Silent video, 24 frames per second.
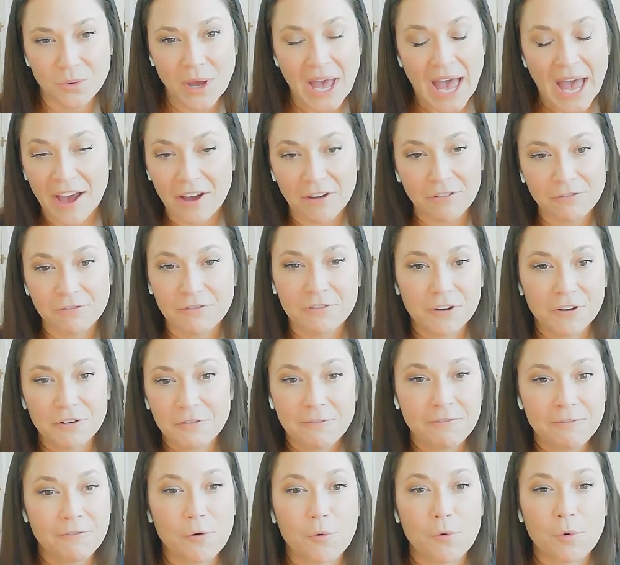have
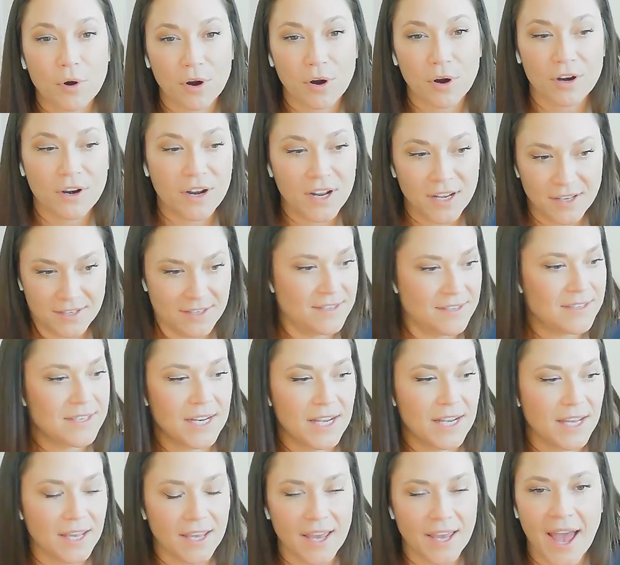Ford
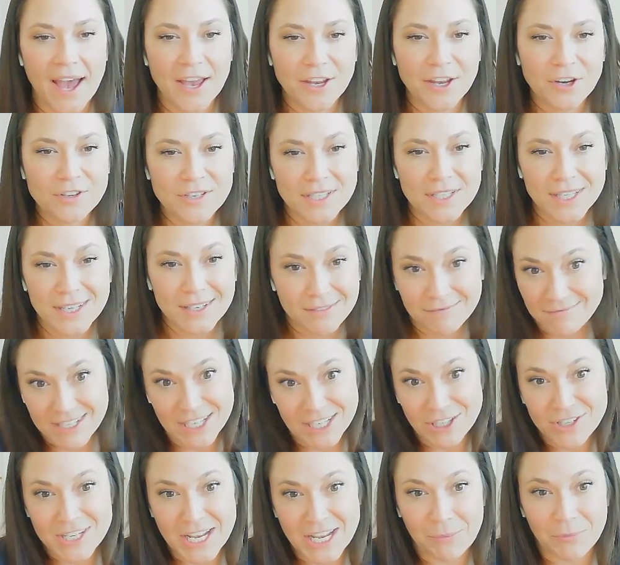sitting at your
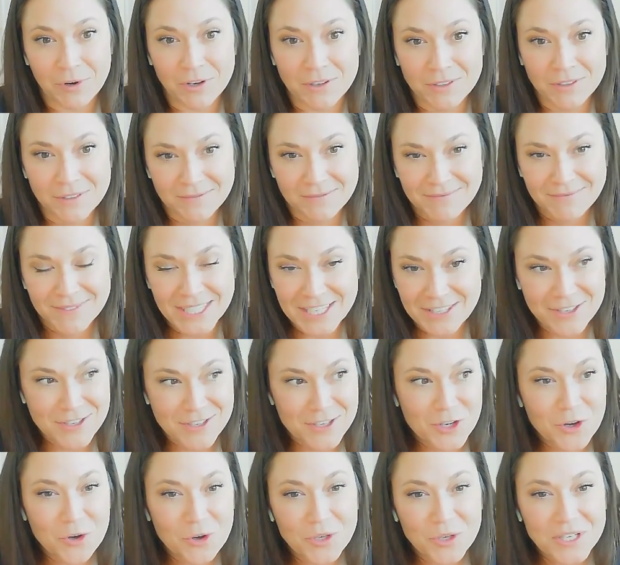dinner table? This is
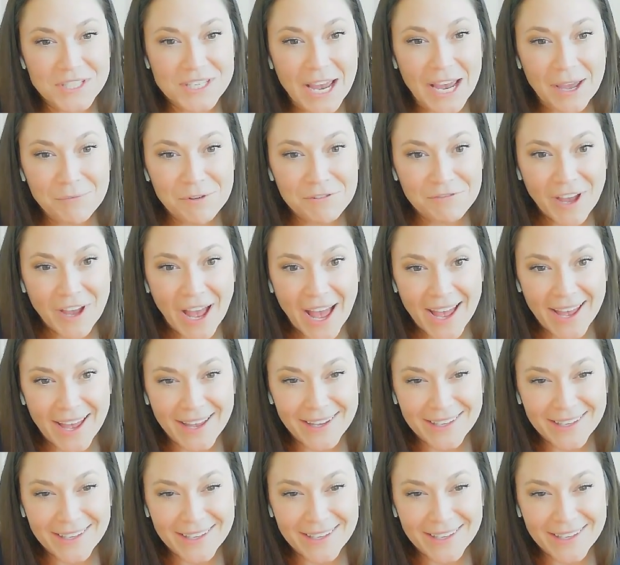the only time you've got.